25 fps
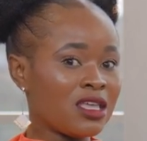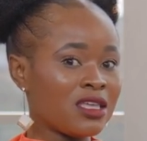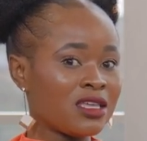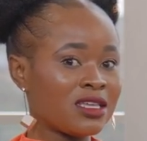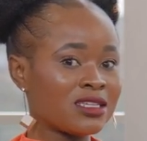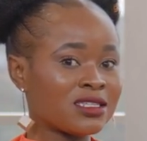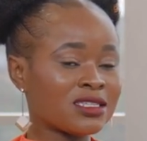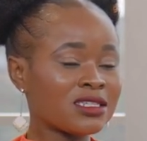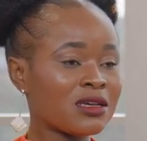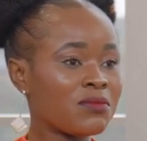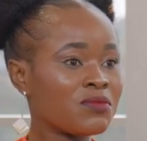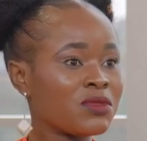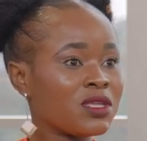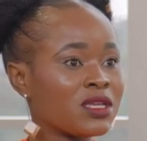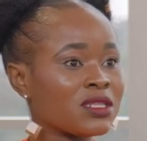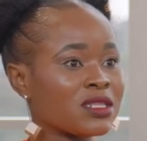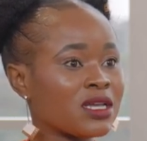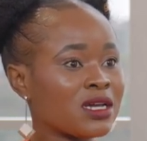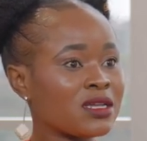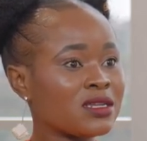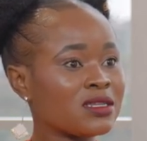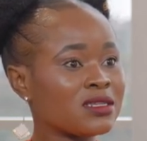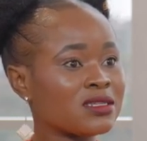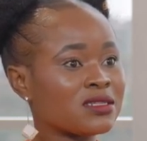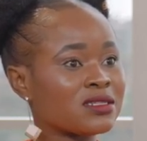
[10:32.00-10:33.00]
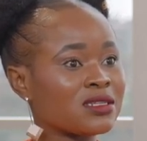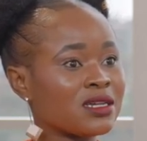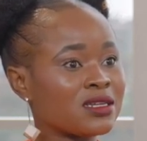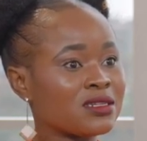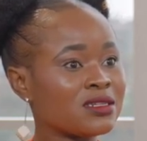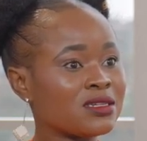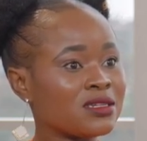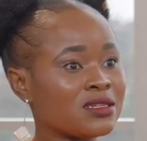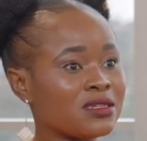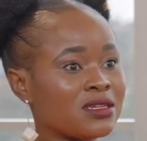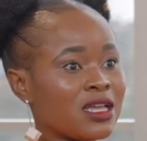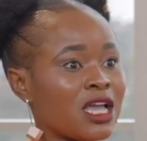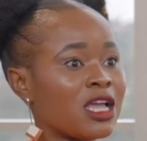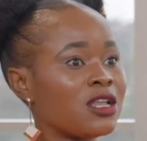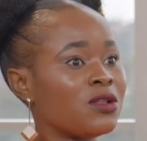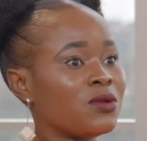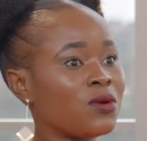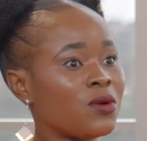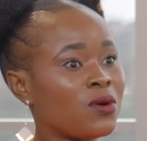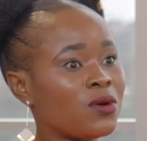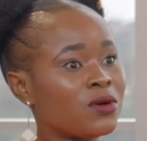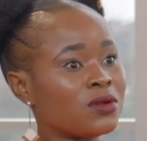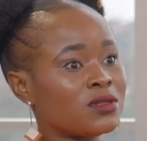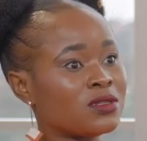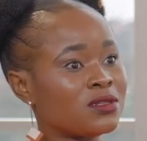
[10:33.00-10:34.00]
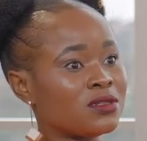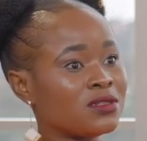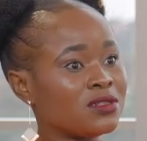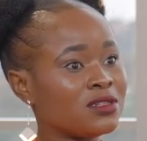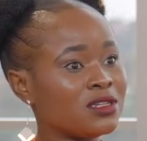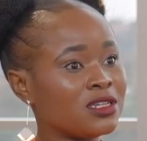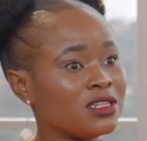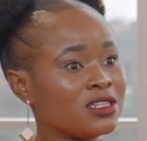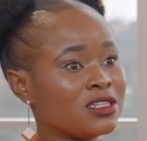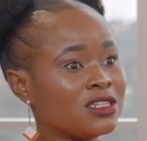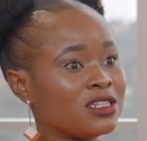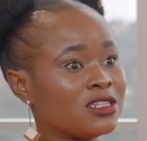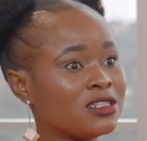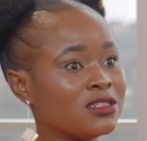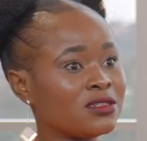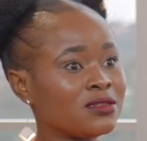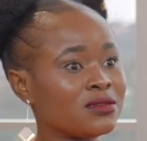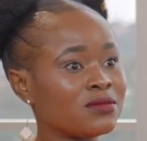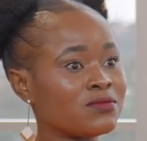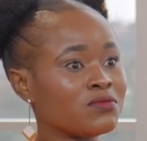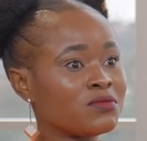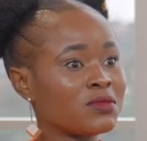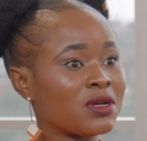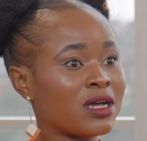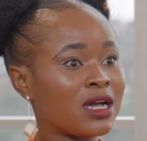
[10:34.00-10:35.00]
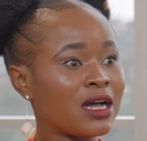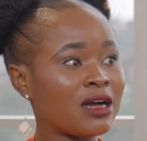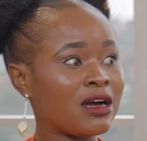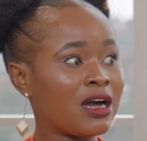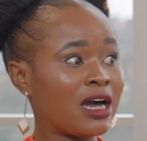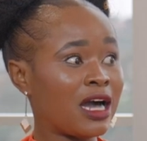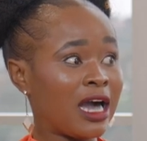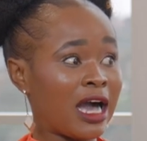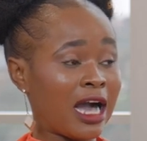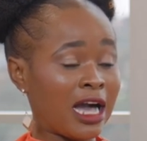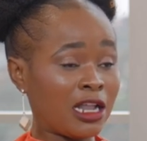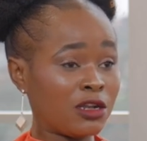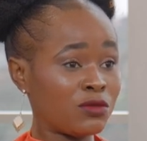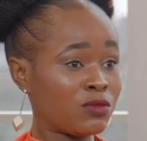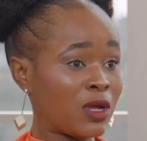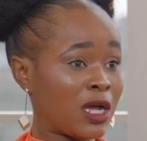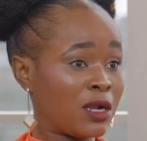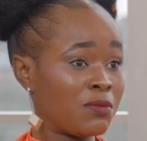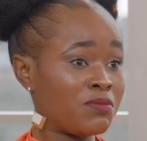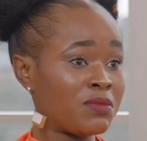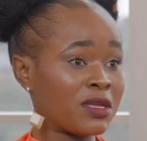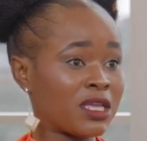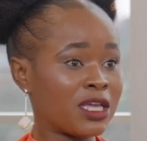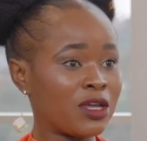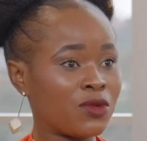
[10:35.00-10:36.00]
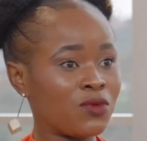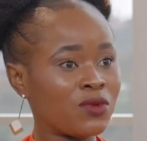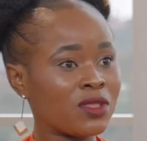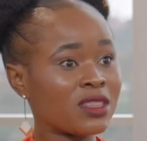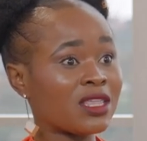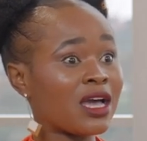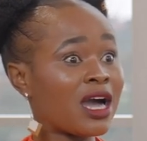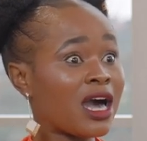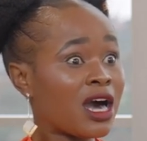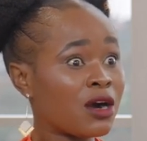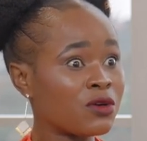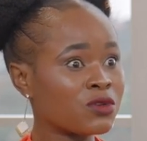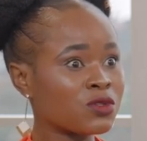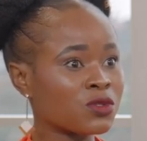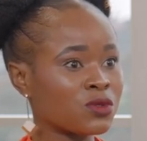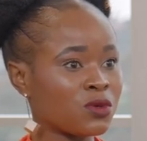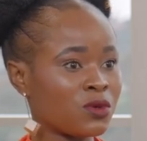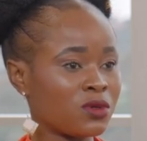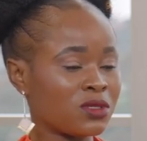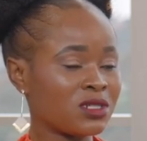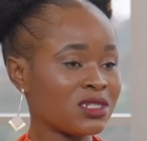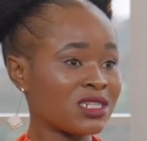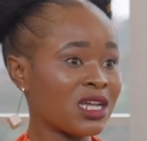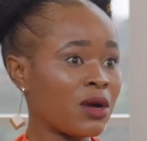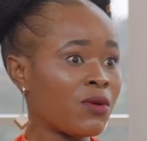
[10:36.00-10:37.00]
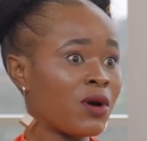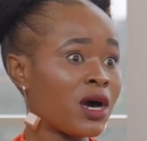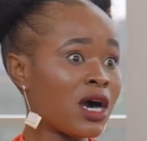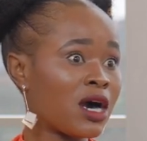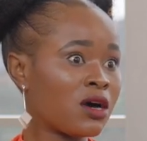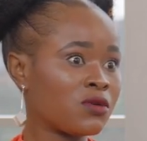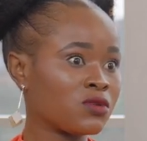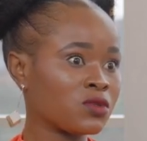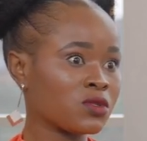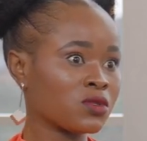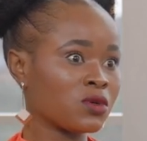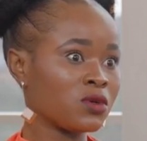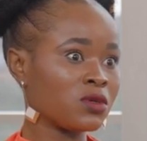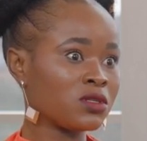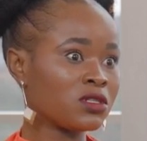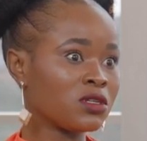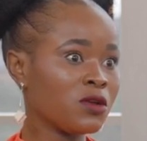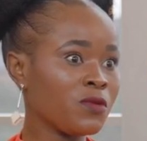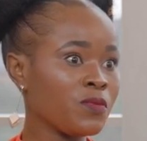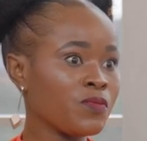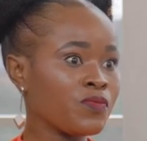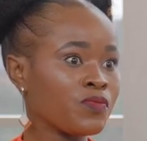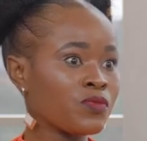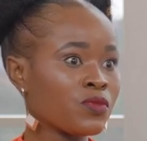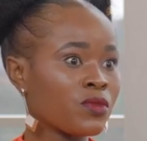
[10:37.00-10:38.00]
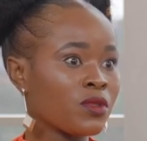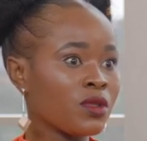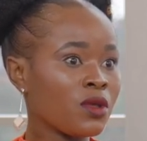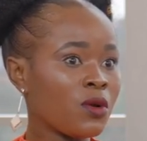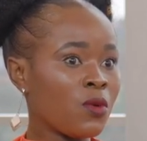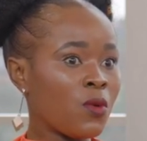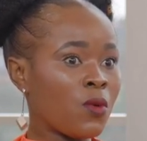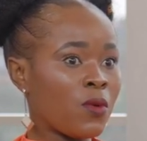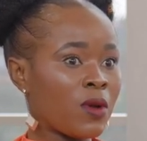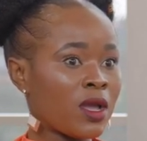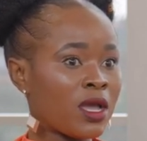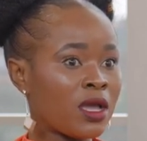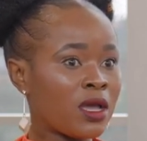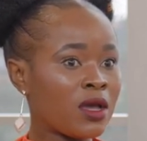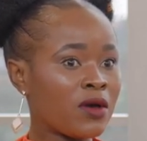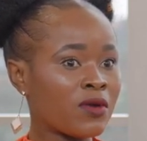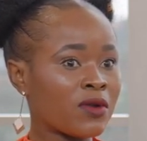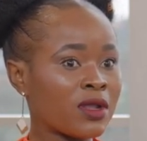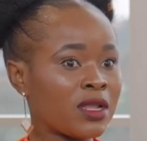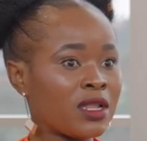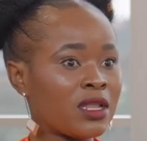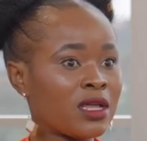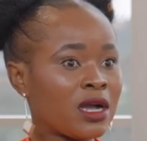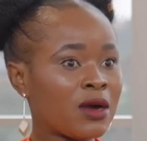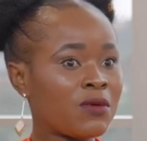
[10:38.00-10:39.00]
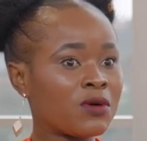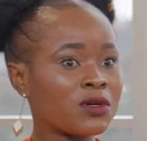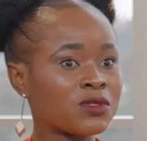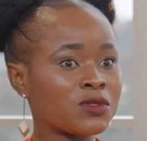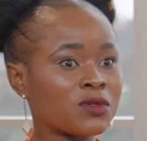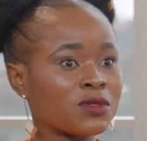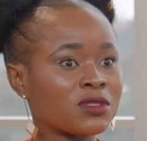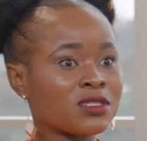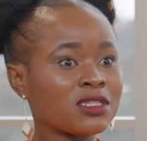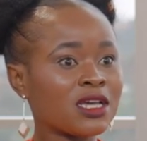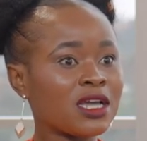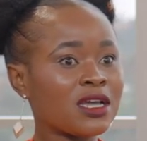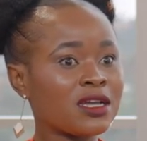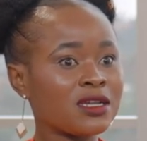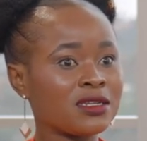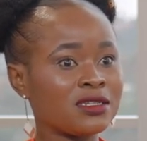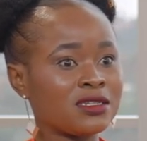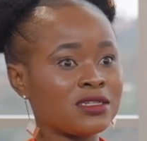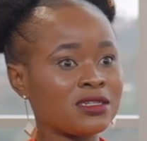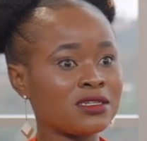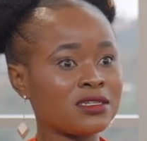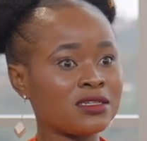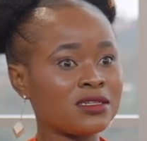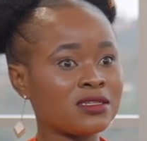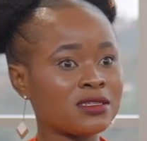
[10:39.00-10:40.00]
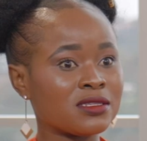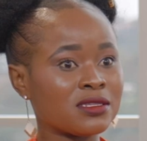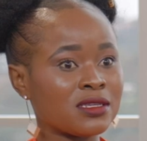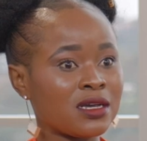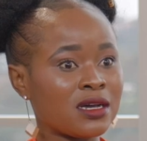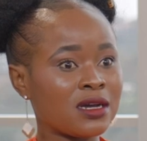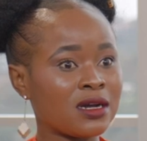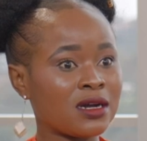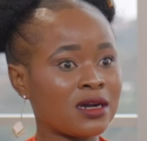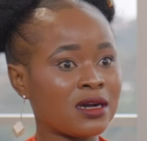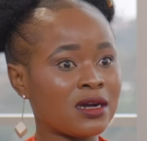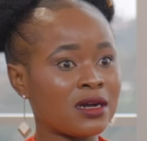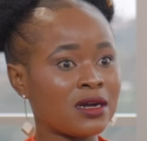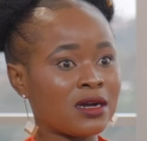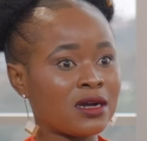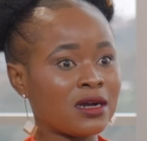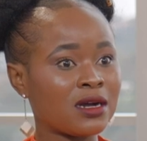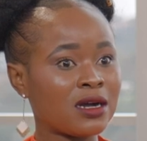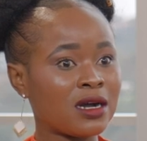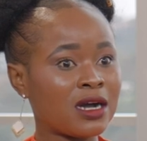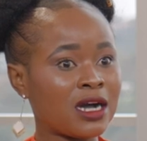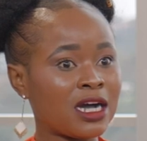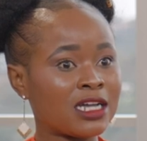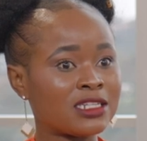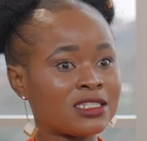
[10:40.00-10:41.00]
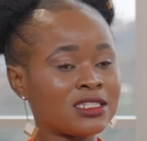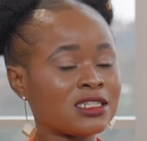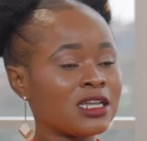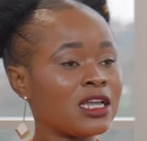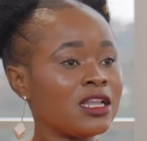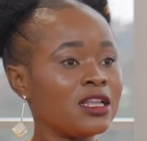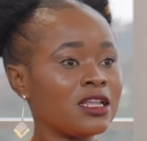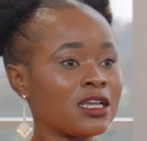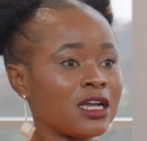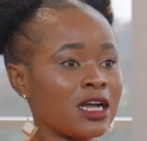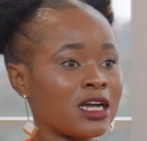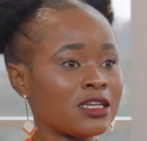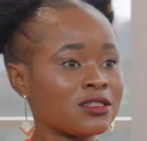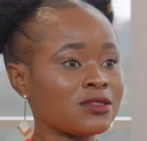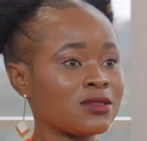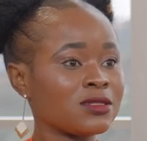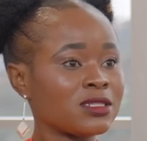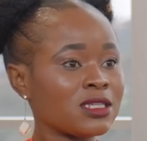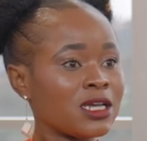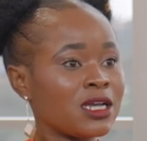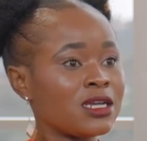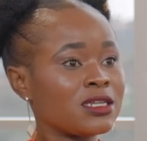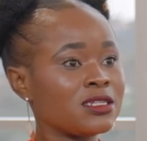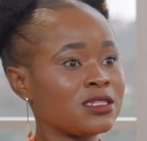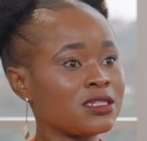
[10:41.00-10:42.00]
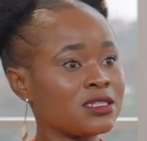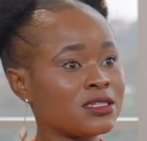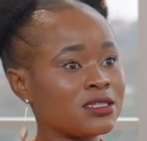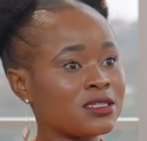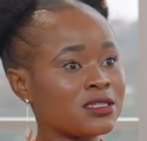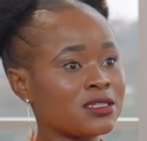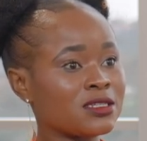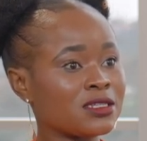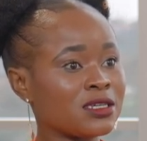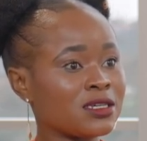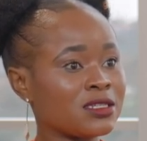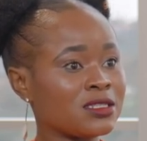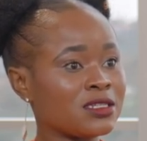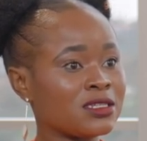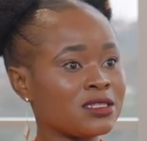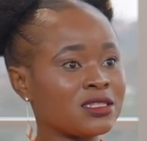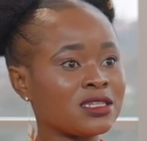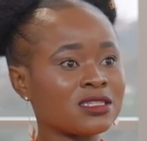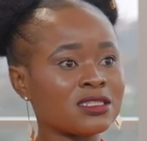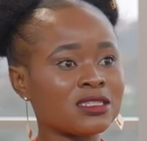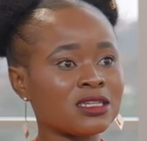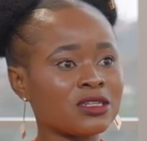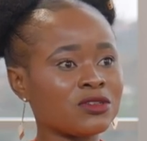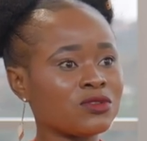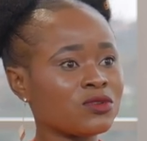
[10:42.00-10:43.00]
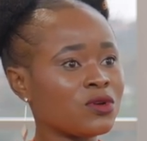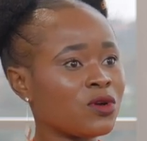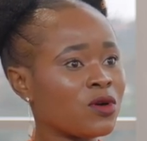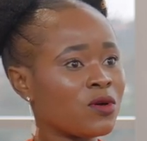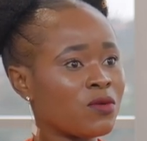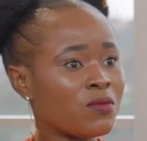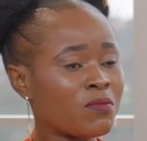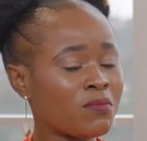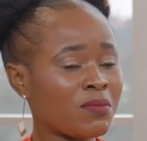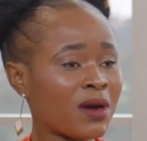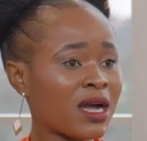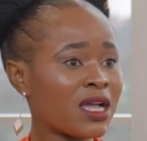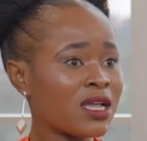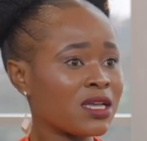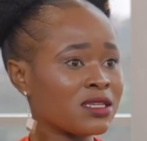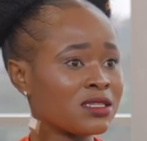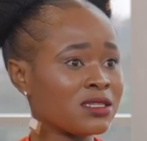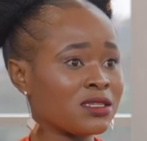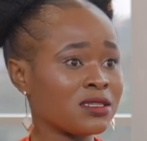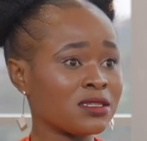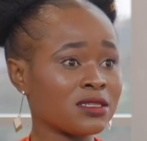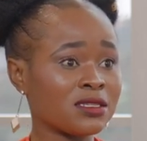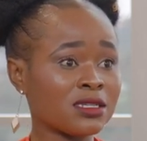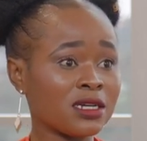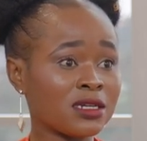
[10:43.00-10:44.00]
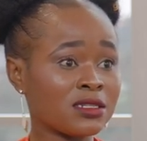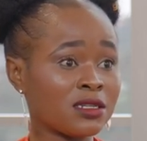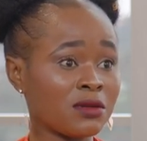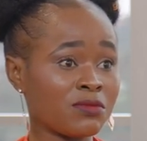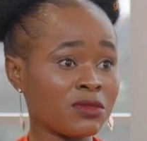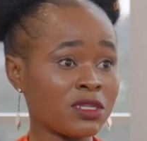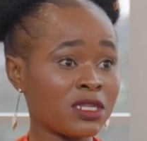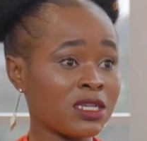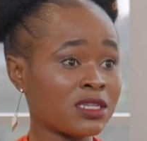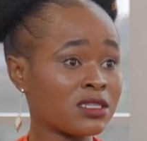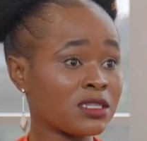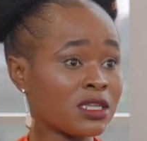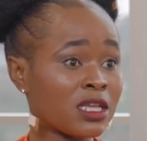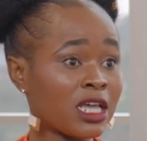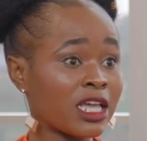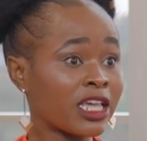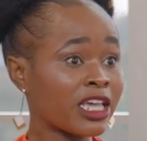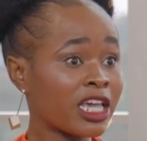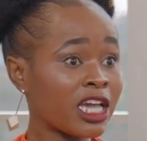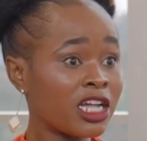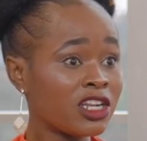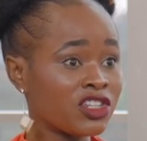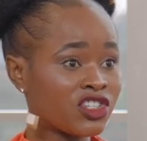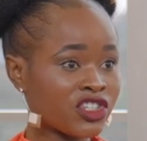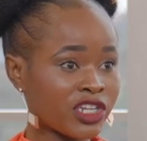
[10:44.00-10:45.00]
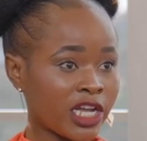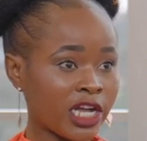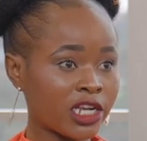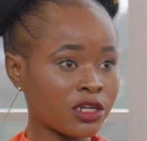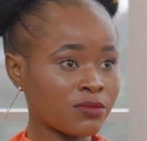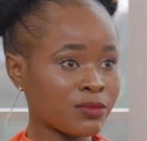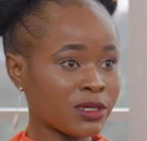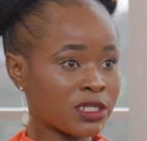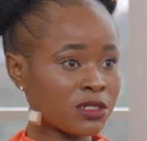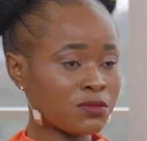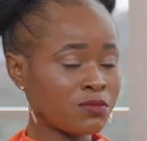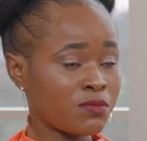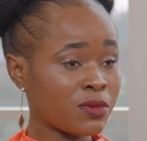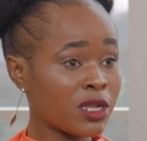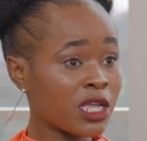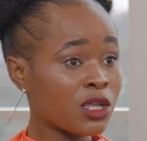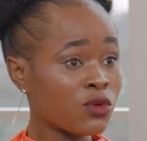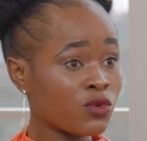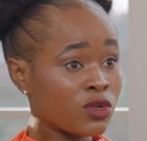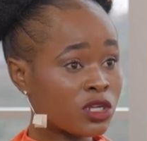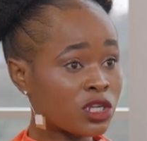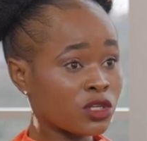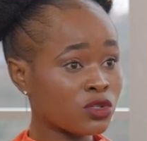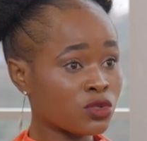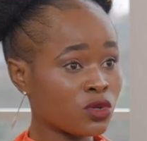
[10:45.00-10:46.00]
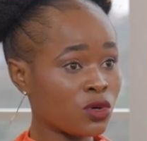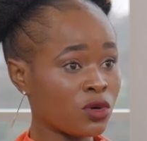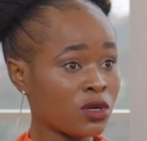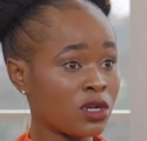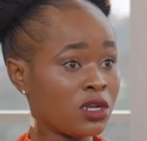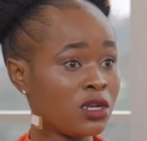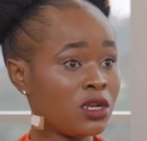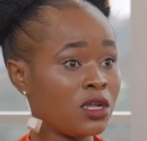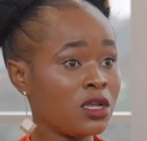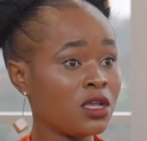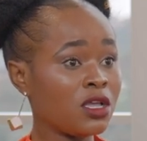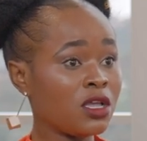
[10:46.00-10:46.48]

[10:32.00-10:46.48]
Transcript: It's something that is starting early on in, in I'll, I'll begin with the household, in our household, where really our societies uh, are telling us, societies, uh, there's a norm, biases that, I mean, a girl child must play with it all.